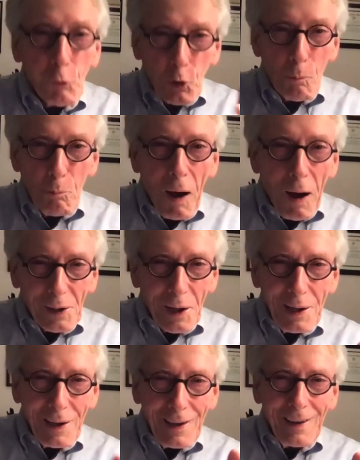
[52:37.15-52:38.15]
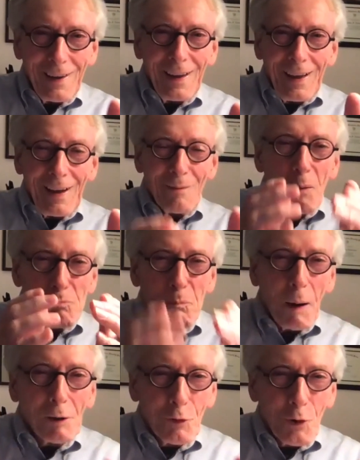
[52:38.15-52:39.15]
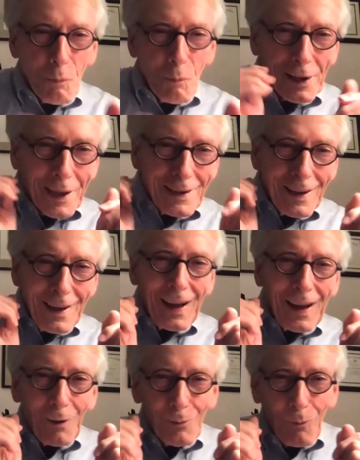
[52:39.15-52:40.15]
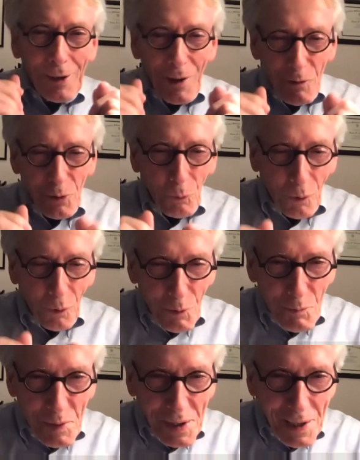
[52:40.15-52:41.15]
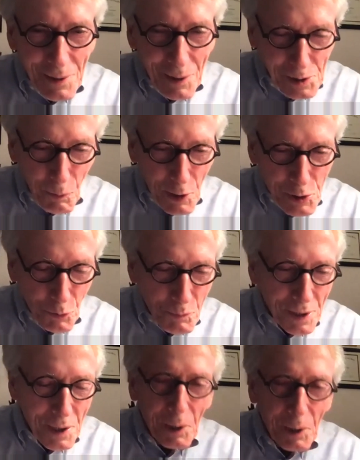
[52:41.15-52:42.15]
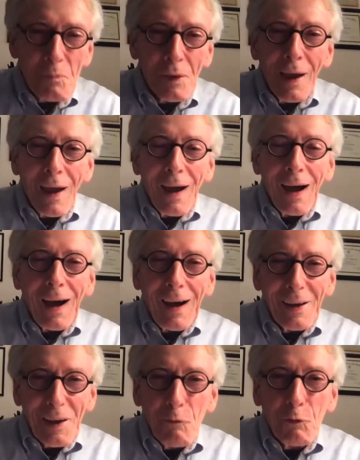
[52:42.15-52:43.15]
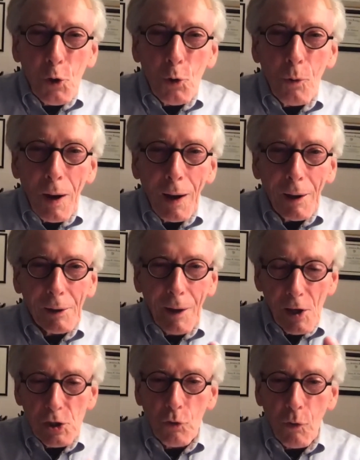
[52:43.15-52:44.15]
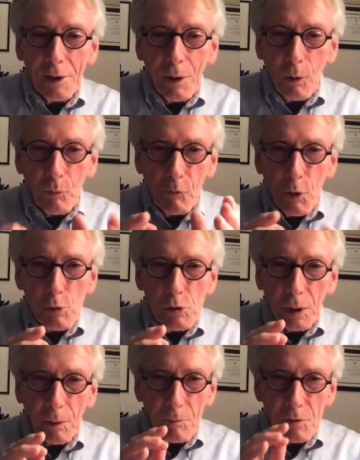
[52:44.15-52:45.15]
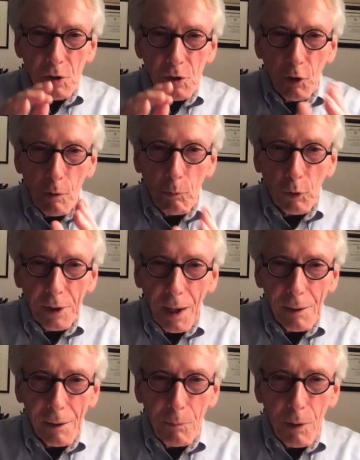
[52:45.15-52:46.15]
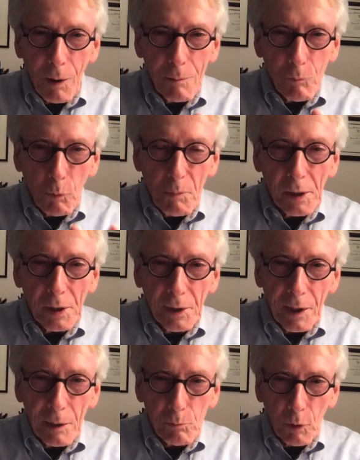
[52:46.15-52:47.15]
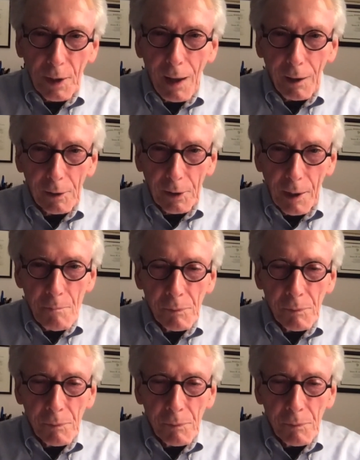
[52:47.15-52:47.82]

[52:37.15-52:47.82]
your buck for your money, whatever the word would be, expression would be here, if you concentrate on reducing severe morbidity and mortality.